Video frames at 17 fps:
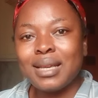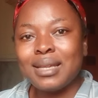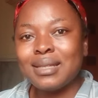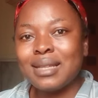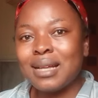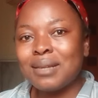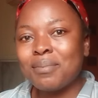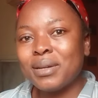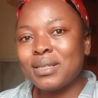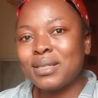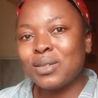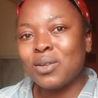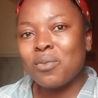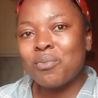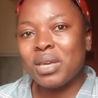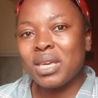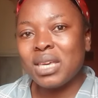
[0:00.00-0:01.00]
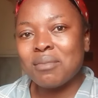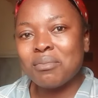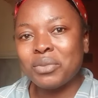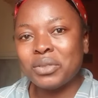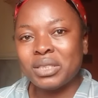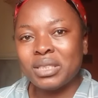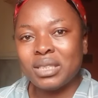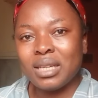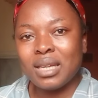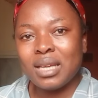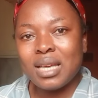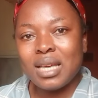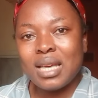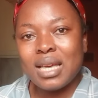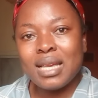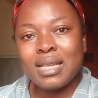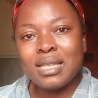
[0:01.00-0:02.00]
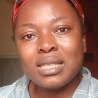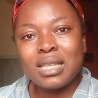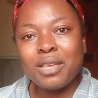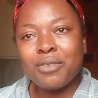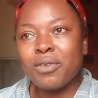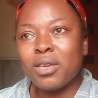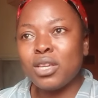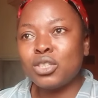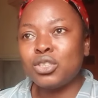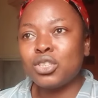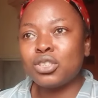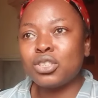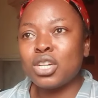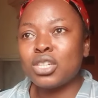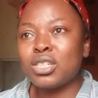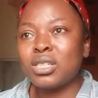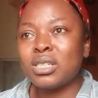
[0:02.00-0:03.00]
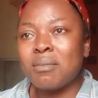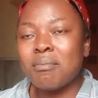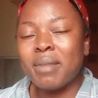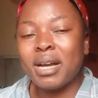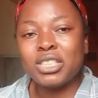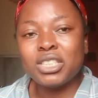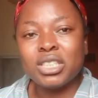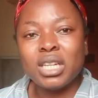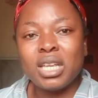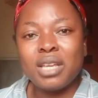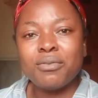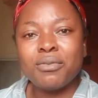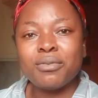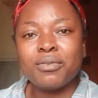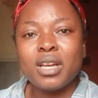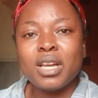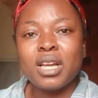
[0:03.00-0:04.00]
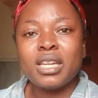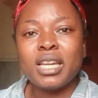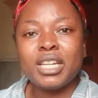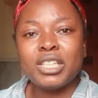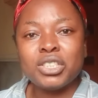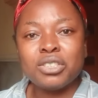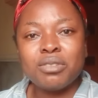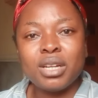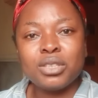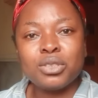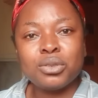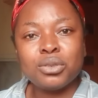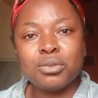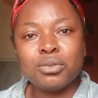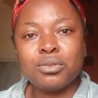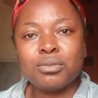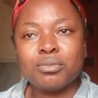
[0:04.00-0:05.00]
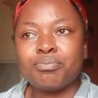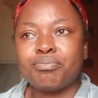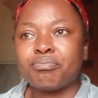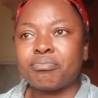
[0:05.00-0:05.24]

Is that person not making money? Just imagine if Nigeria should